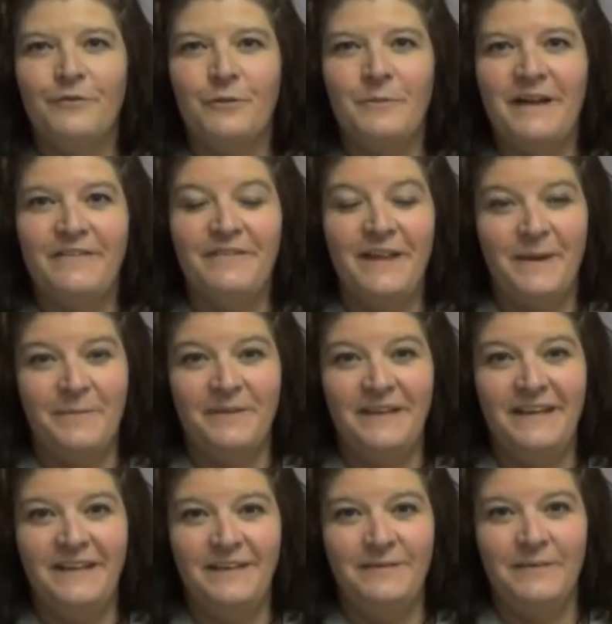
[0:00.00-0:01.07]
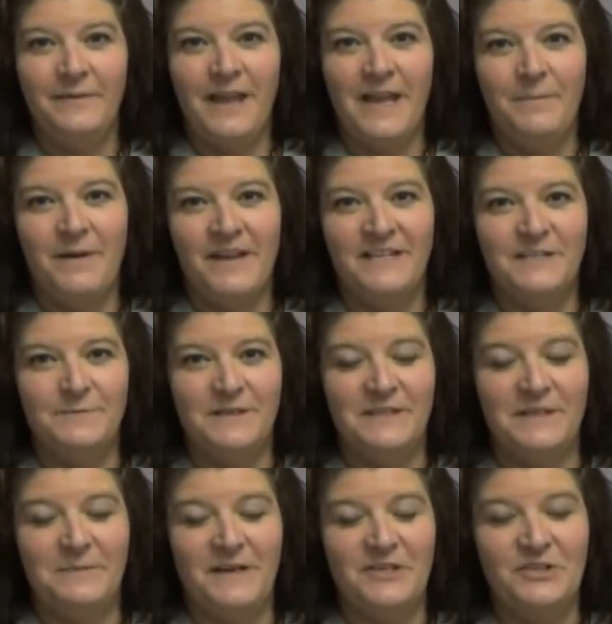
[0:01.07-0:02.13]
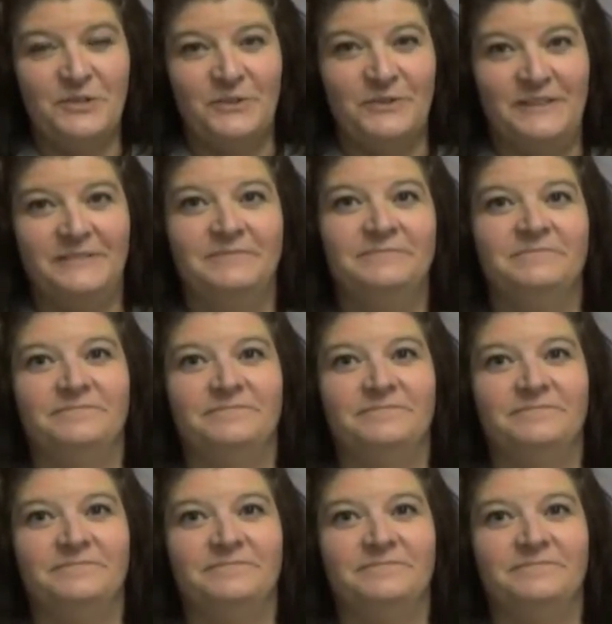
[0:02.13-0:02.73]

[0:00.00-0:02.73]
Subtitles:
for my family and my husband and my children.